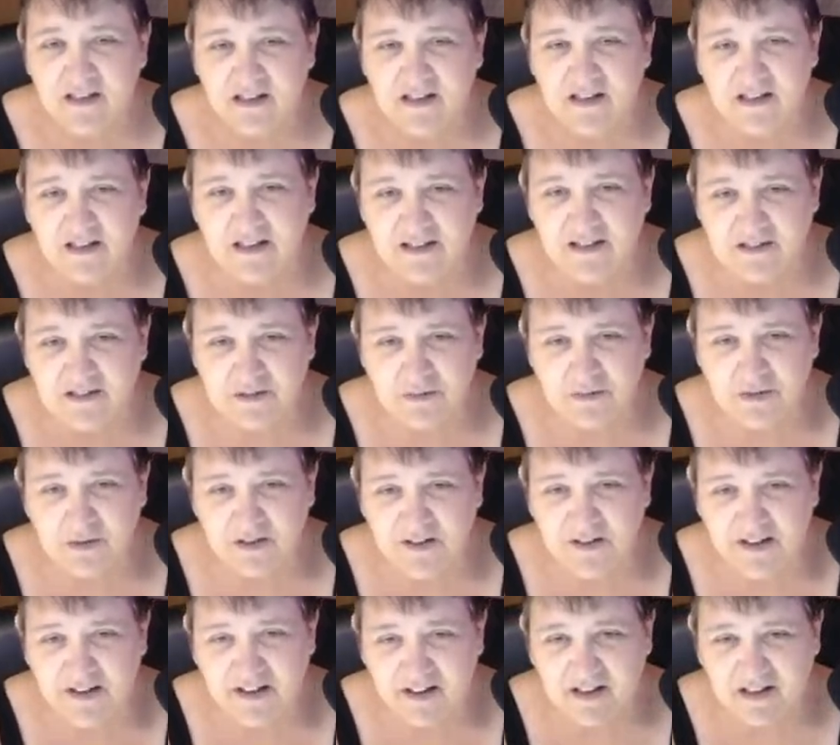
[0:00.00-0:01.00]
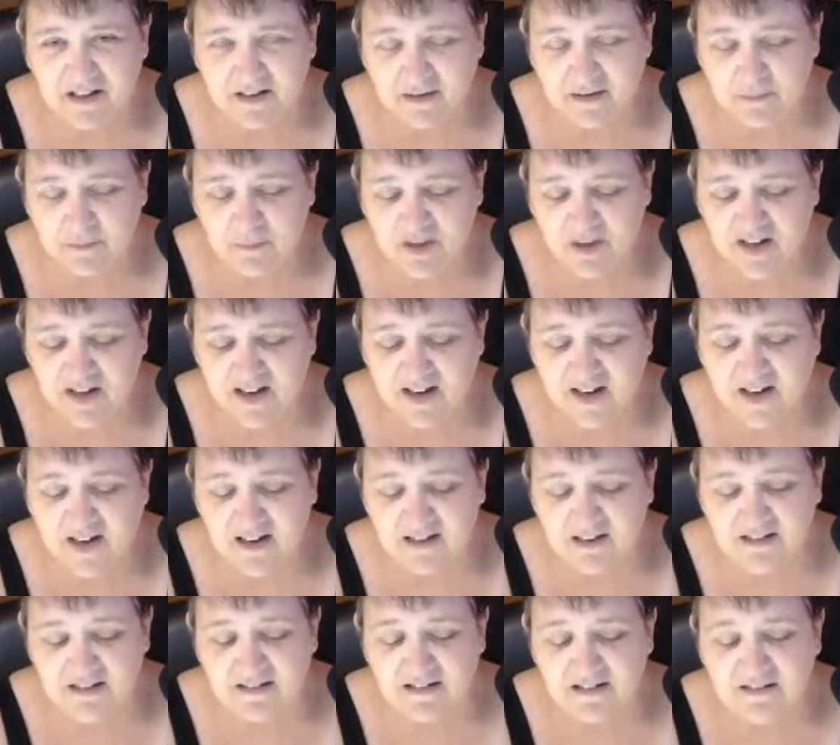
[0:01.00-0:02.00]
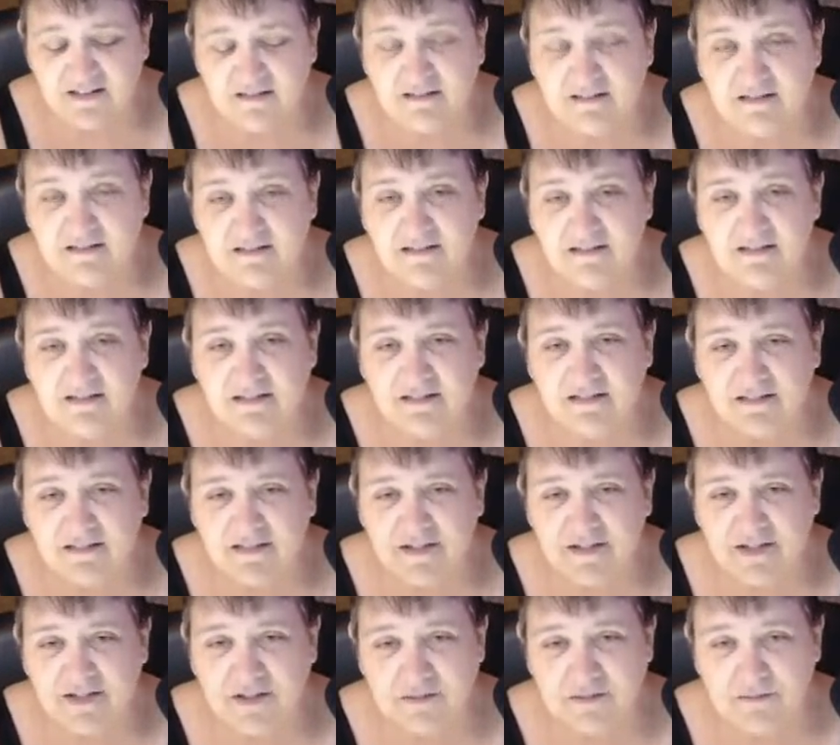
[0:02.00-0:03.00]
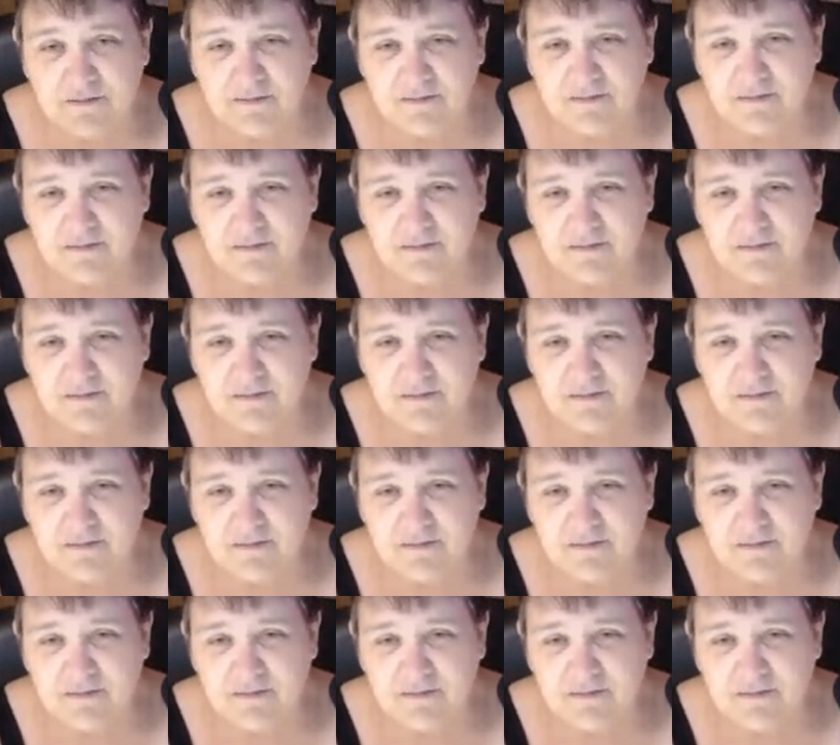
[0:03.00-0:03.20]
And I do all that cutting by hand too.